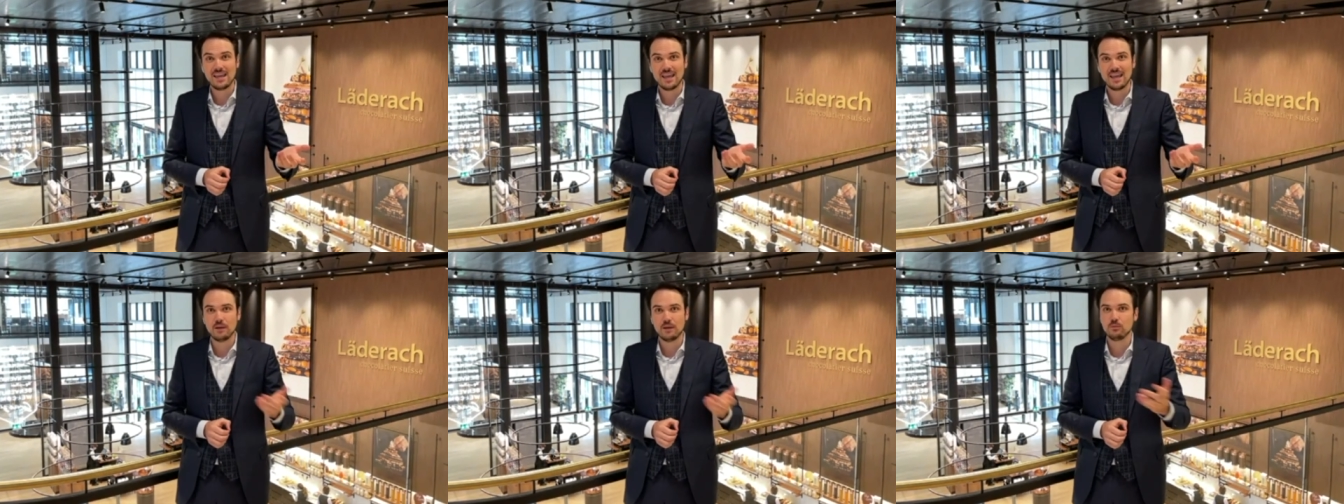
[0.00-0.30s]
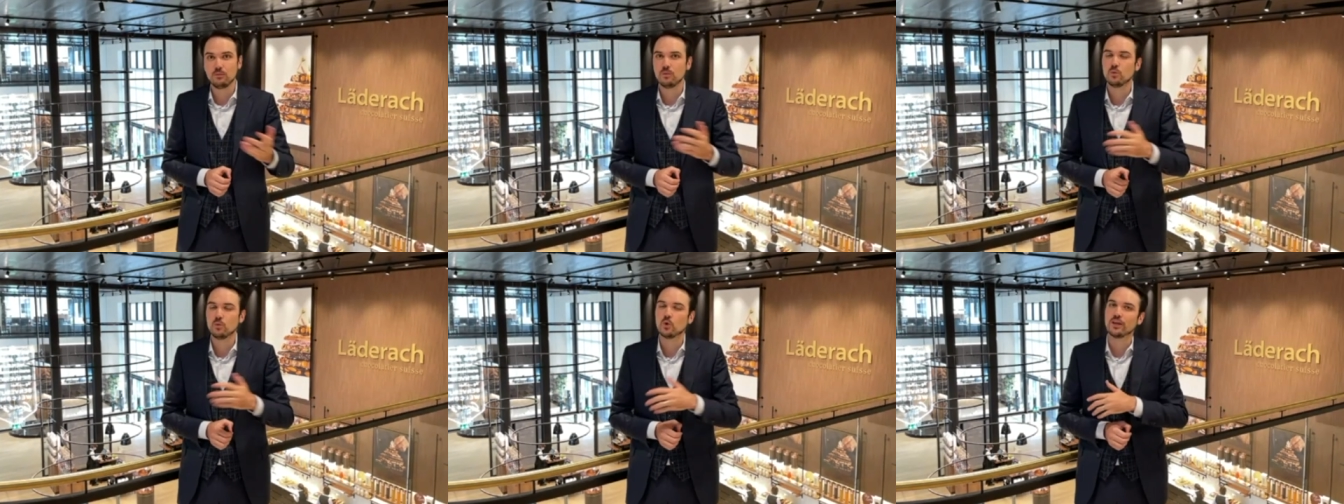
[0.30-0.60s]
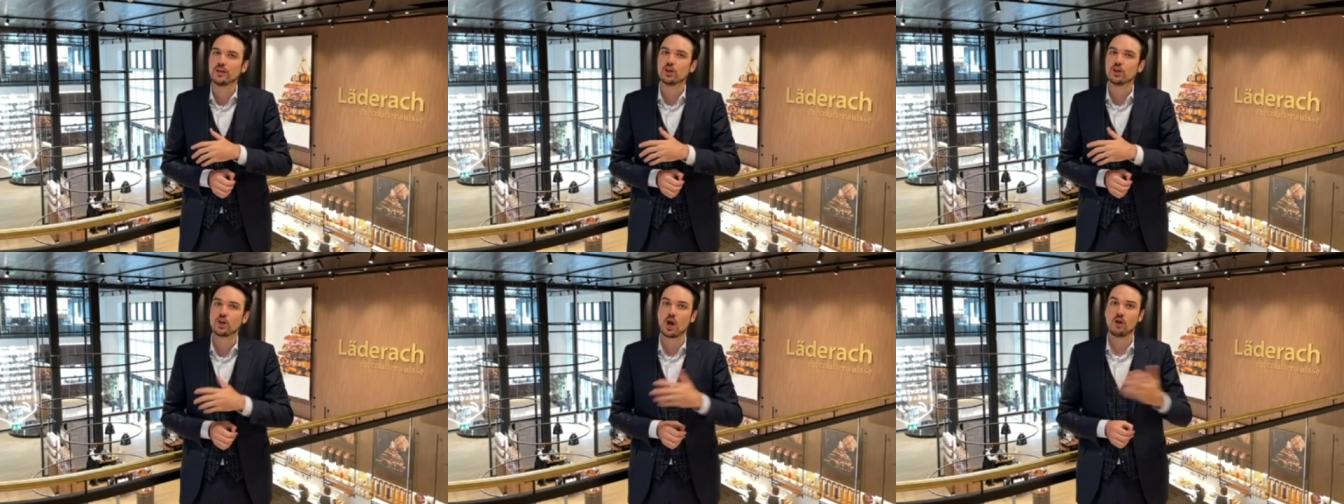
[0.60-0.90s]
and we were
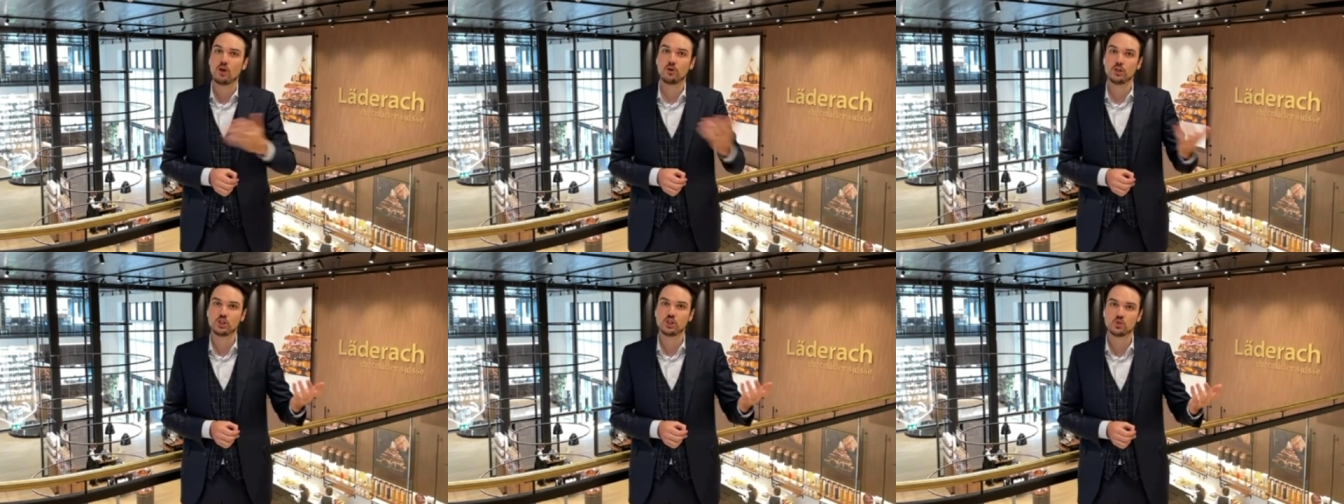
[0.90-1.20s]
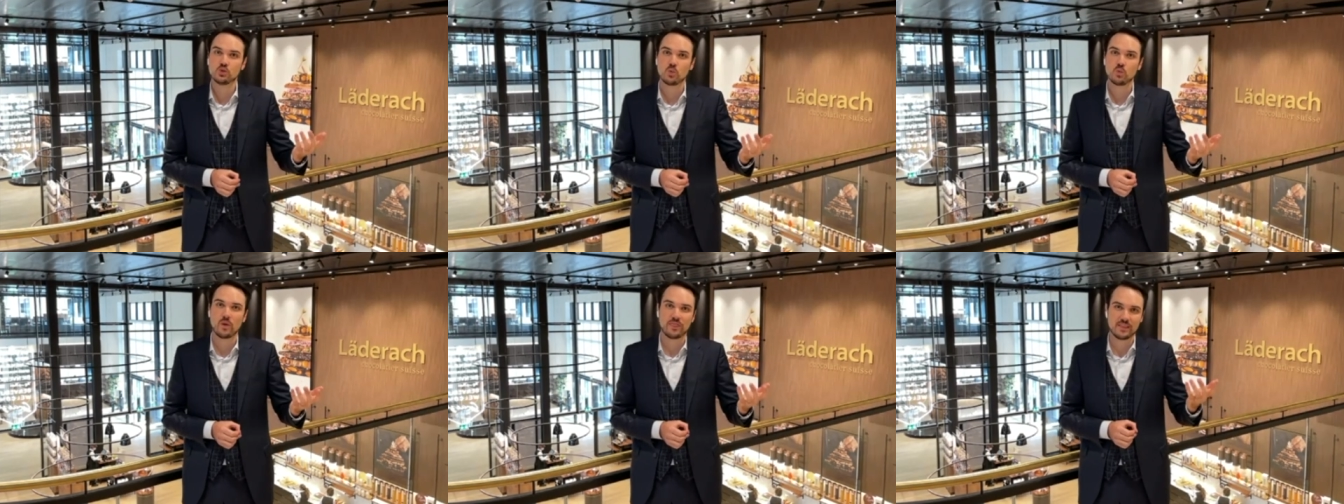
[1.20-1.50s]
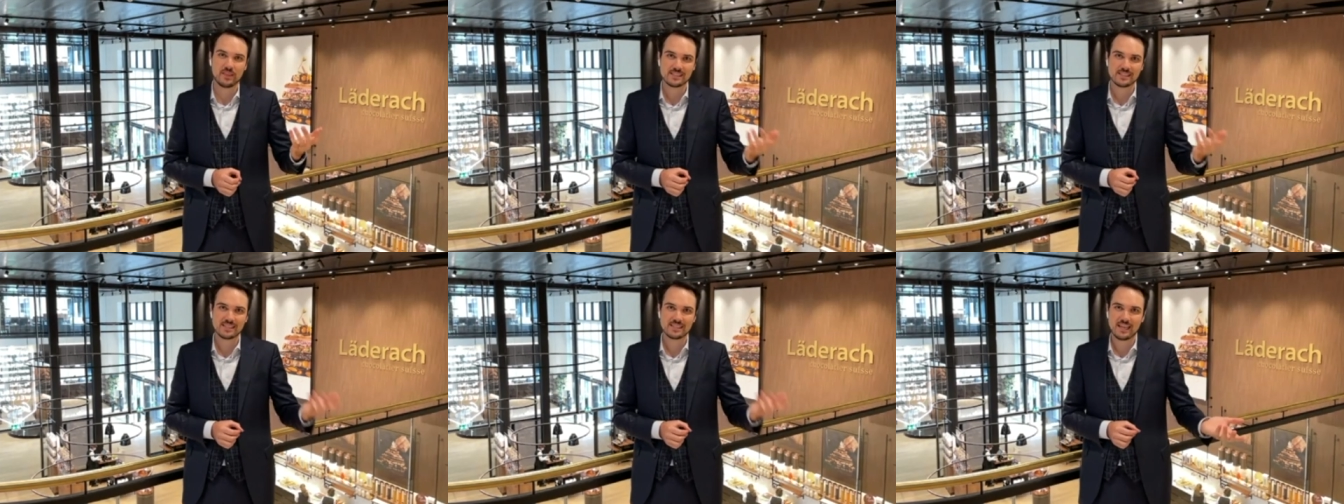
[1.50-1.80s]
encouraged with
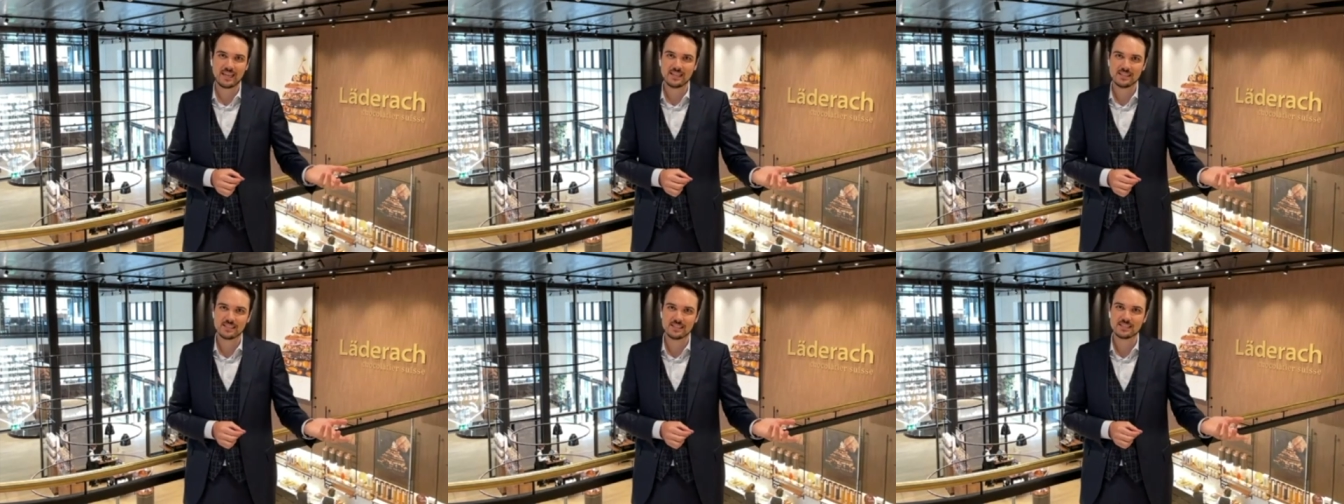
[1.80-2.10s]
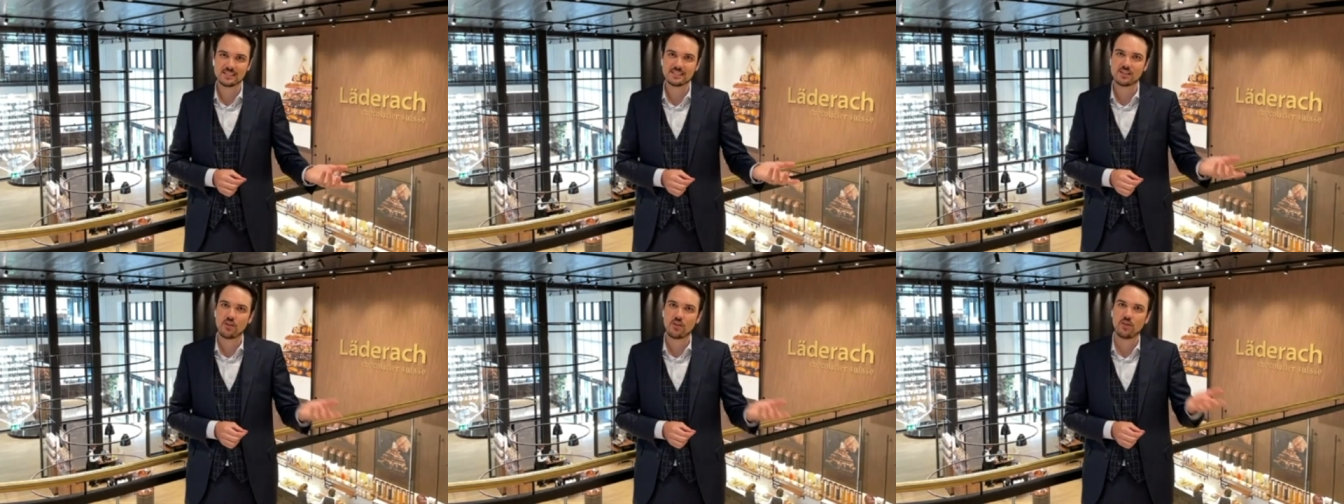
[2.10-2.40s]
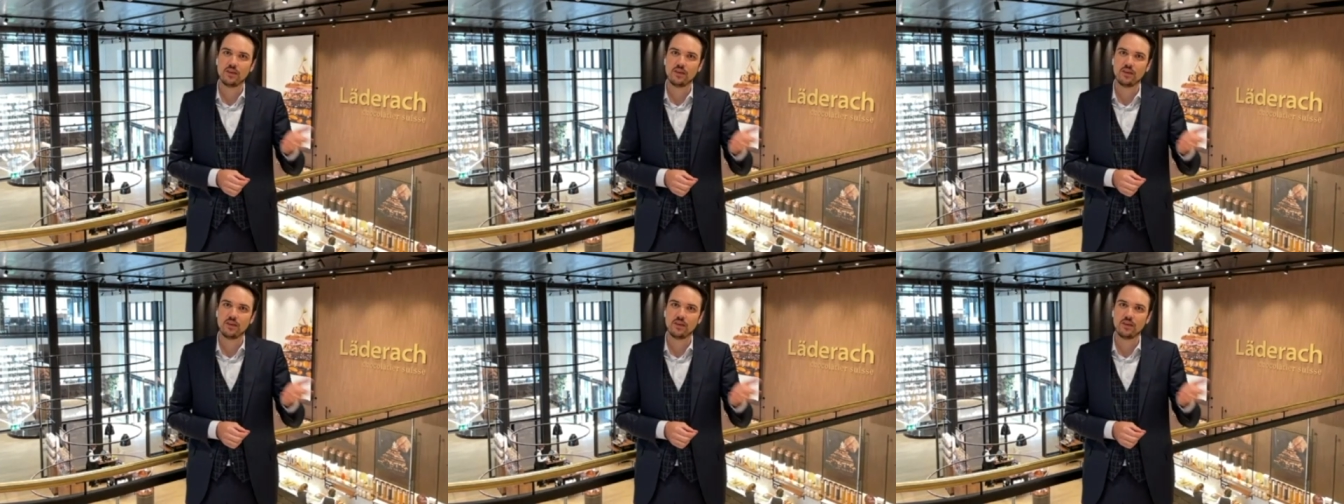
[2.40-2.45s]
the sales